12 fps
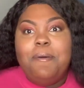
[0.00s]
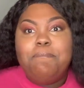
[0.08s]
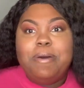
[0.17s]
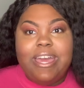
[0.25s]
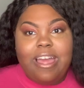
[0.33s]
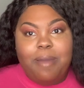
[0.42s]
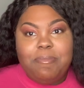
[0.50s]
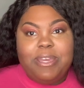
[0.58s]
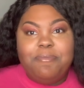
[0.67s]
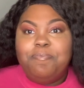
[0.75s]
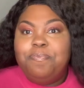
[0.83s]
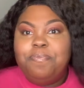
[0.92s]
But I
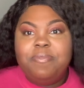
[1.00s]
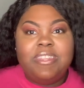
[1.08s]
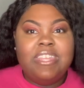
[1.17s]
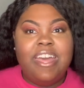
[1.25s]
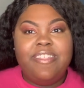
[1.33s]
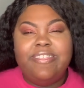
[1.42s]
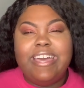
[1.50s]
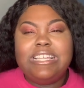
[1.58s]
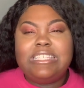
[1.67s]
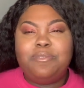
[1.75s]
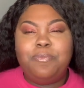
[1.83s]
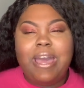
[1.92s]
mean,
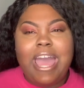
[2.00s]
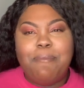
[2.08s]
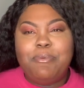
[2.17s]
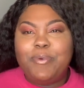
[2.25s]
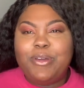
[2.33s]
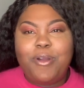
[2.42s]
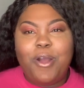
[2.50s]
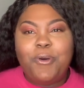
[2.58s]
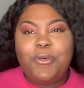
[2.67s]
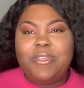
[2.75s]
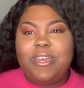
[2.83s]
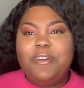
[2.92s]
that's what happened with
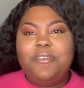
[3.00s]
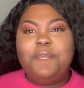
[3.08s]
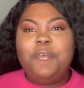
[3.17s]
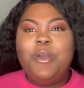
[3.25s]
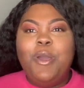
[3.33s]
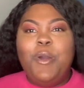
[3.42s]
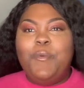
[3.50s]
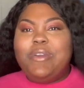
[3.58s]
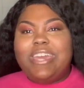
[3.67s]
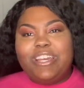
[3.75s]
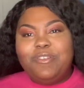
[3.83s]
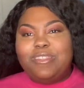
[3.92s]
growth, and we
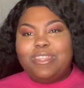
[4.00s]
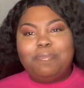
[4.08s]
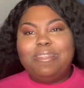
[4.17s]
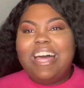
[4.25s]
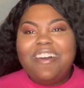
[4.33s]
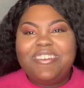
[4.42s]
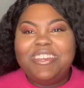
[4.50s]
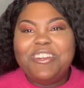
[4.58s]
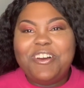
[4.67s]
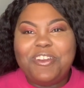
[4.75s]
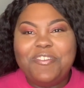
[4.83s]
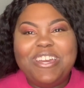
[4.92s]
can't do nothing but love it, you
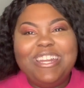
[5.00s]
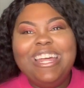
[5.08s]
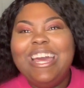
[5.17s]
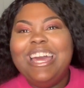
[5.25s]
know what I mean?